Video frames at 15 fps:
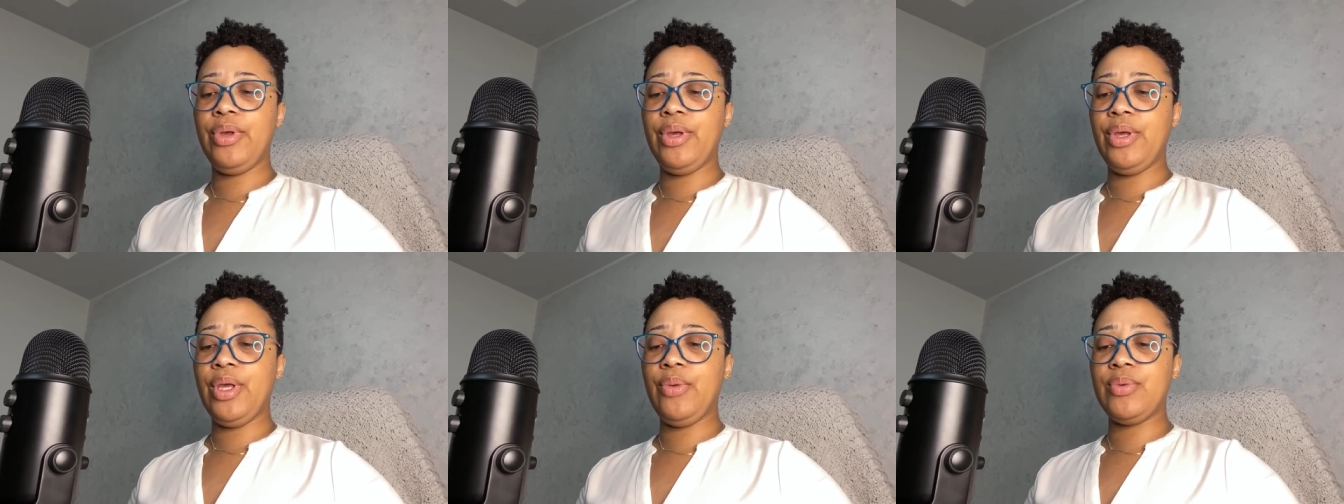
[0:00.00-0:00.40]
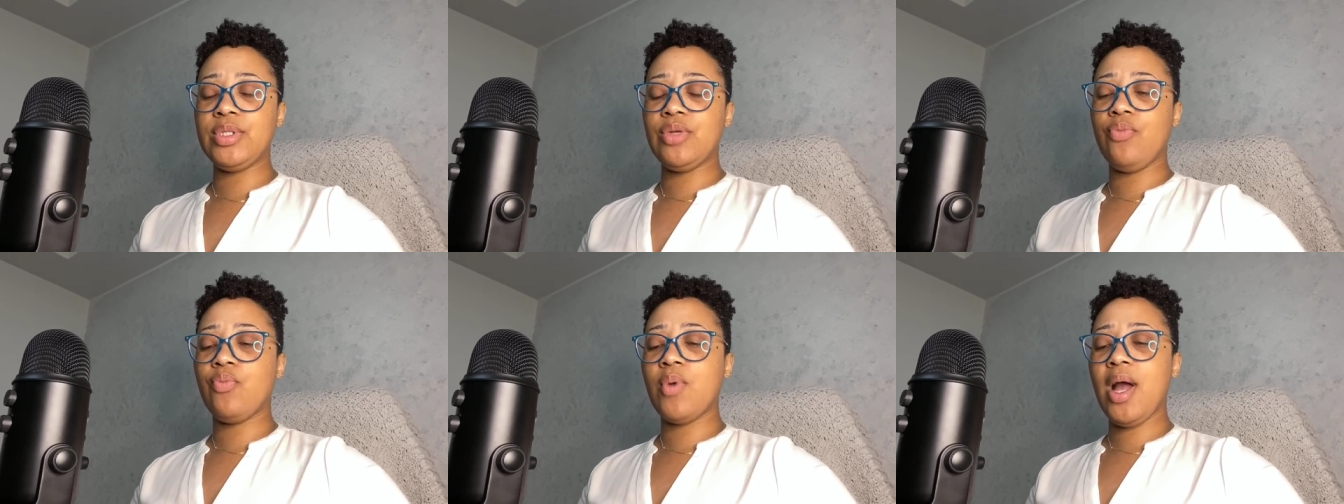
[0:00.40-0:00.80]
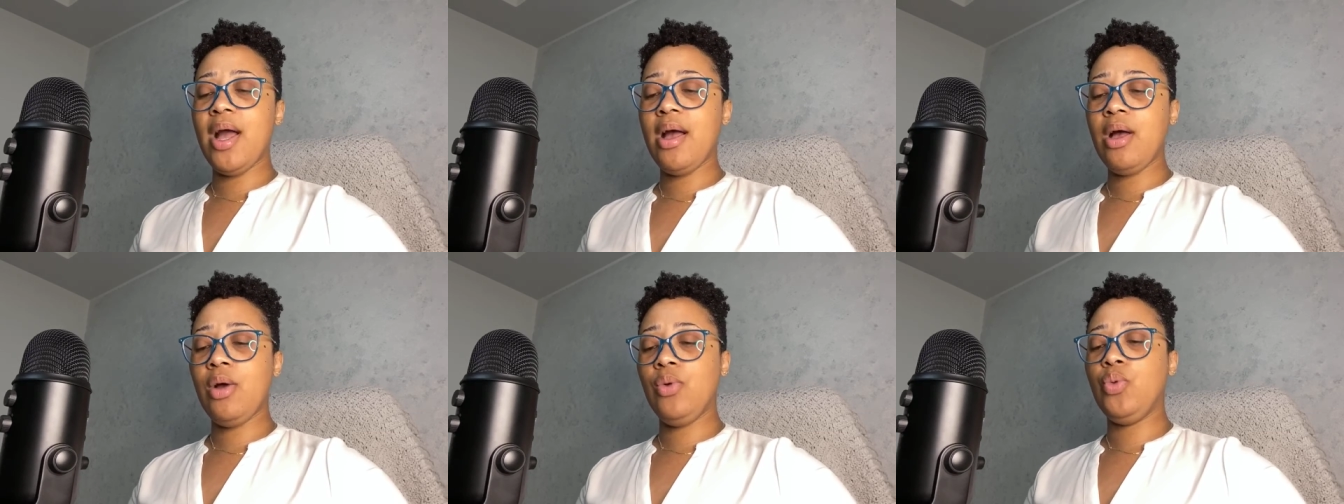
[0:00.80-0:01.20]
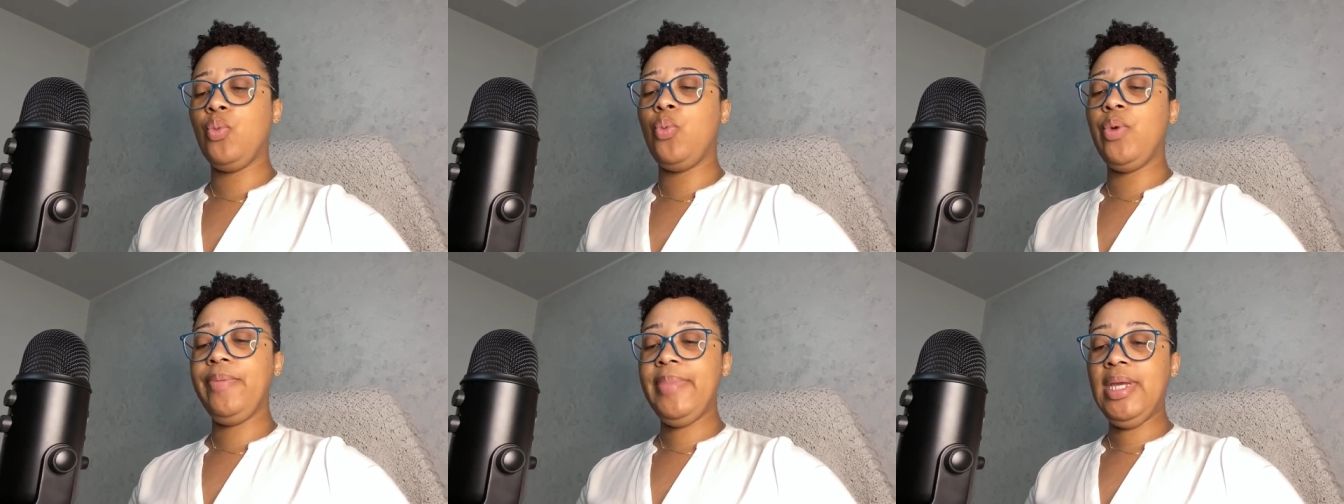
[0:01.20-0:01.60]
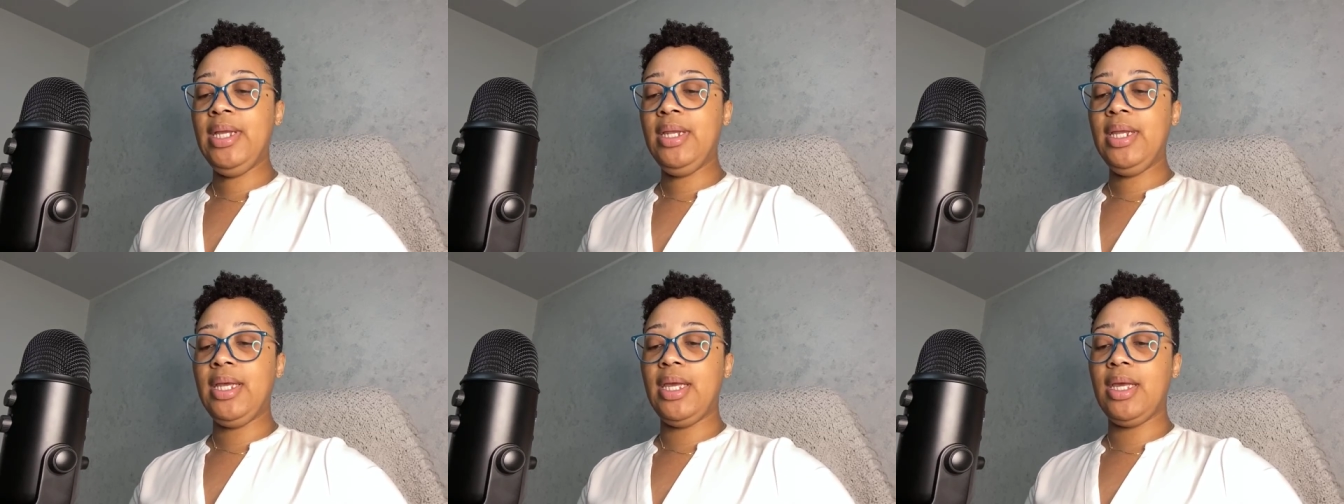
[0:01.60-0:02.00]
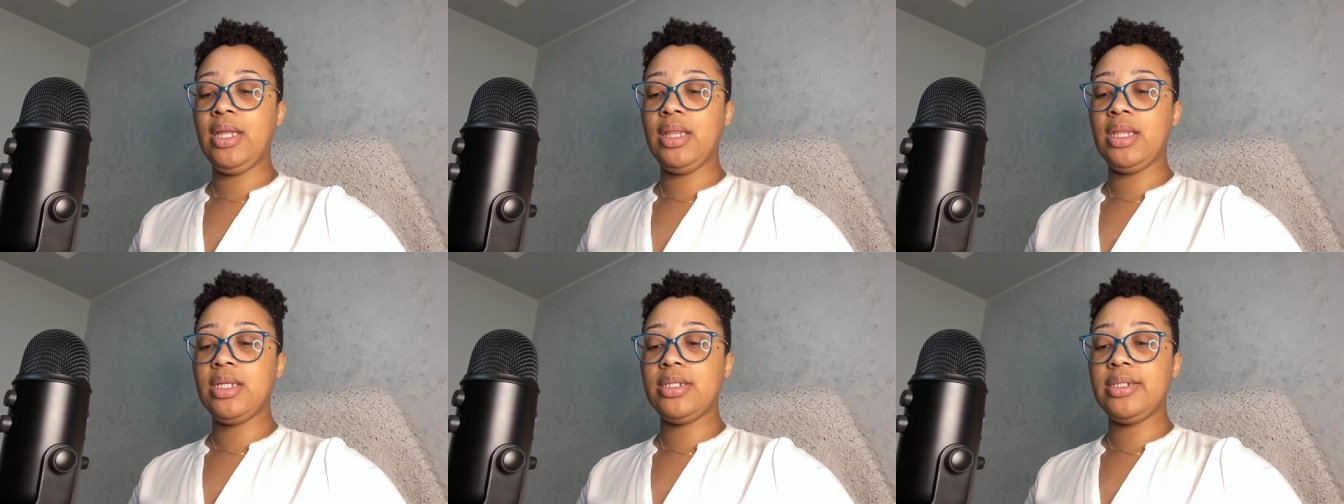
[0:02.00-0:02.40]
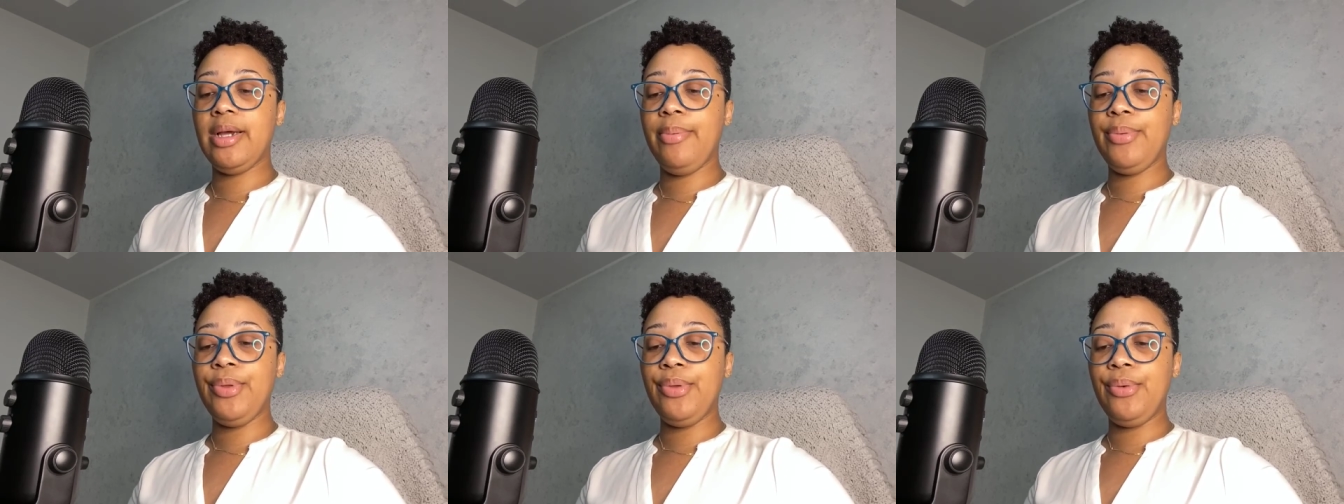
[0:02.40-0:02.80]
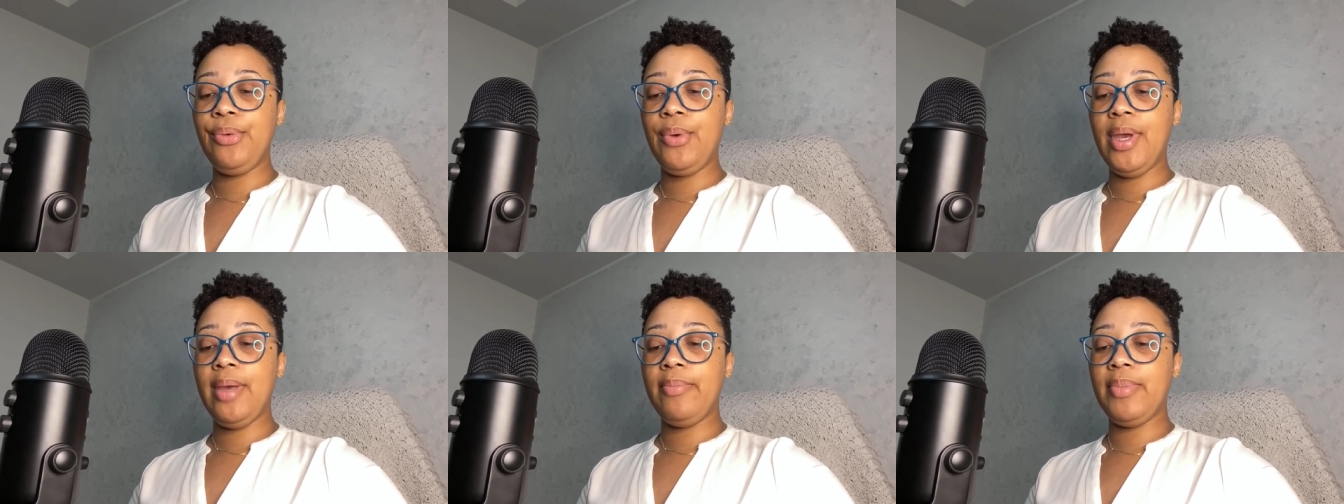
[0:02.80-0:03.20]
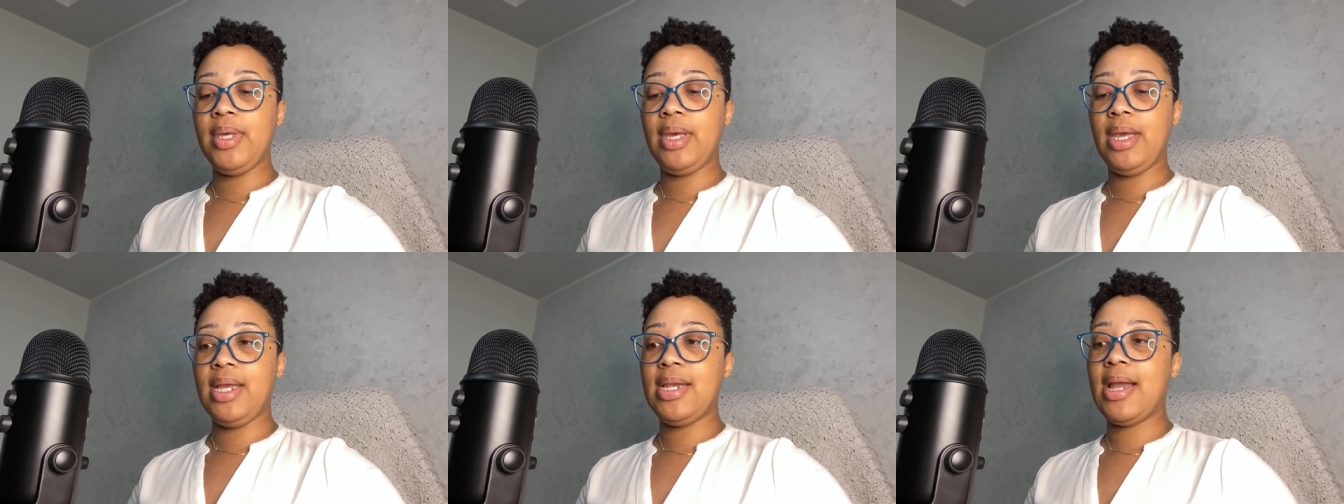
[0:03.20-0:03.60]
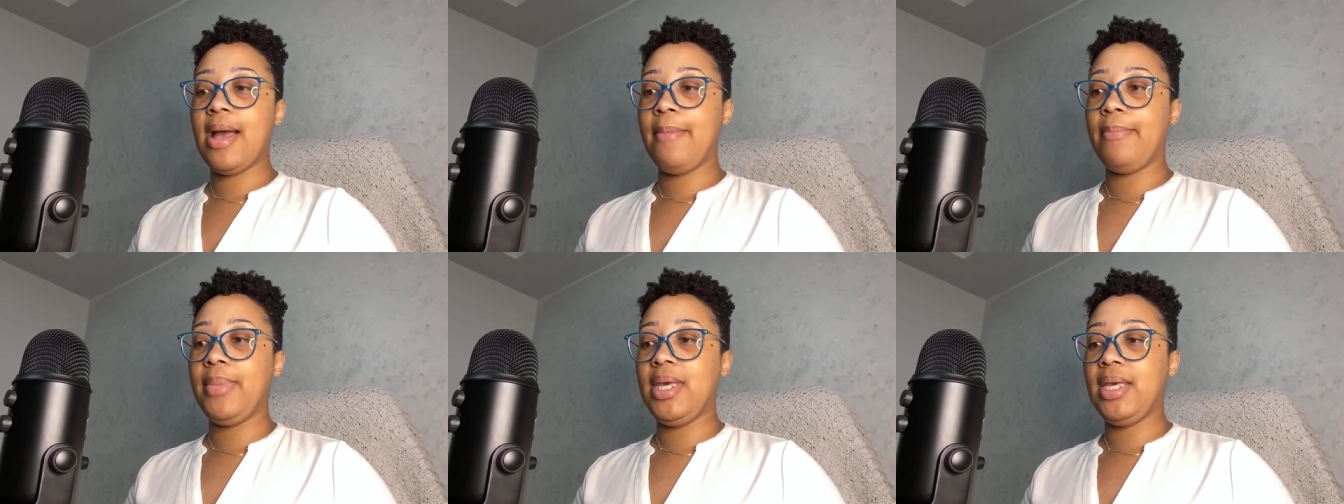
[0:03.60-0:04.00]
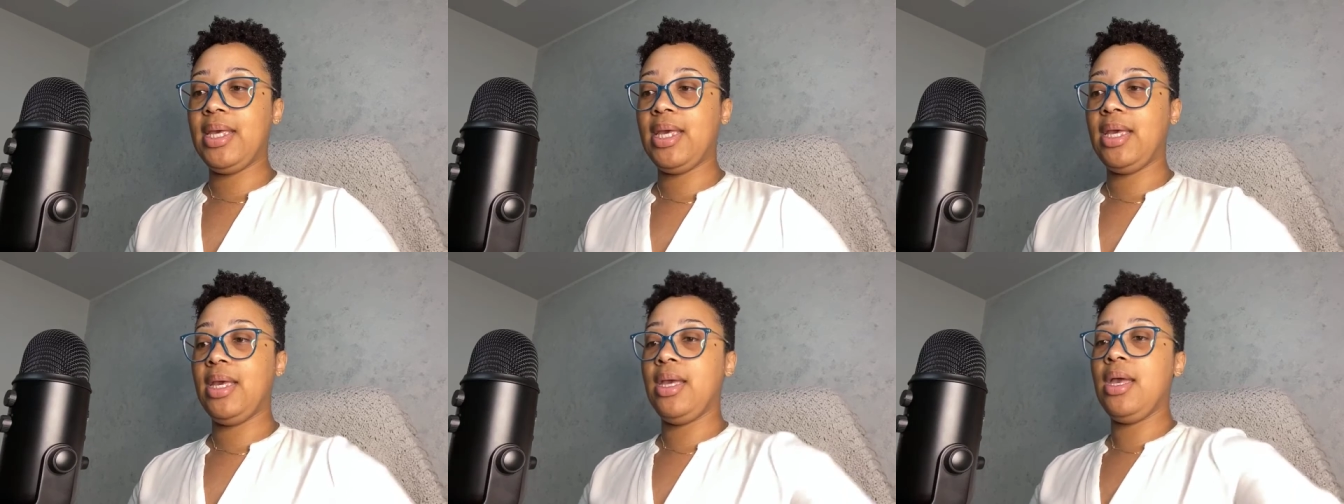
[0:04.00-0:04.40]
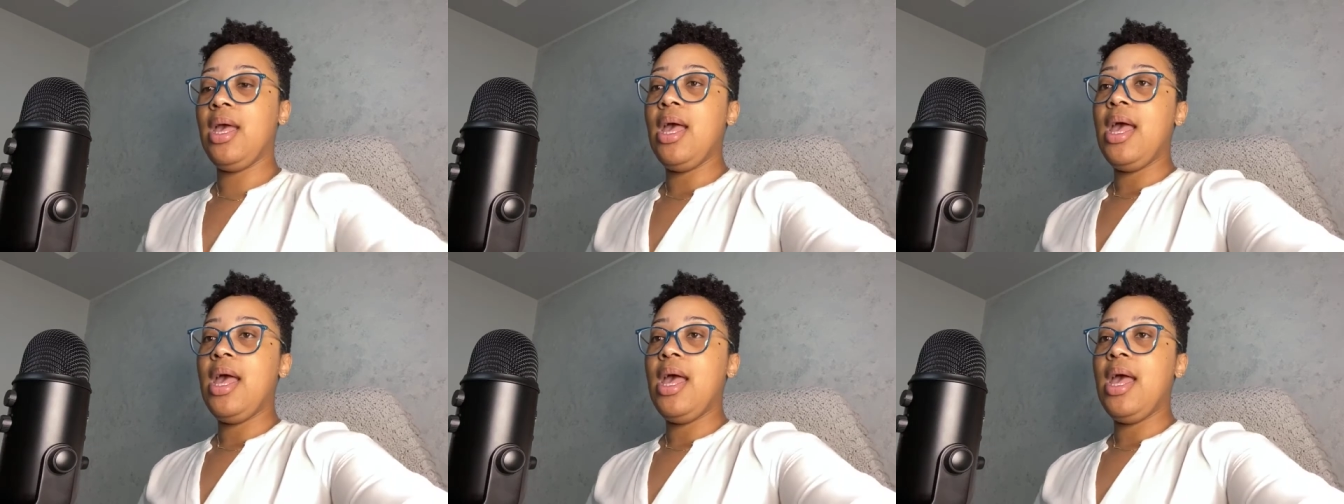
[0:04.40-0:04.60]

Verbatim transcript: it was around women in the WNBA not making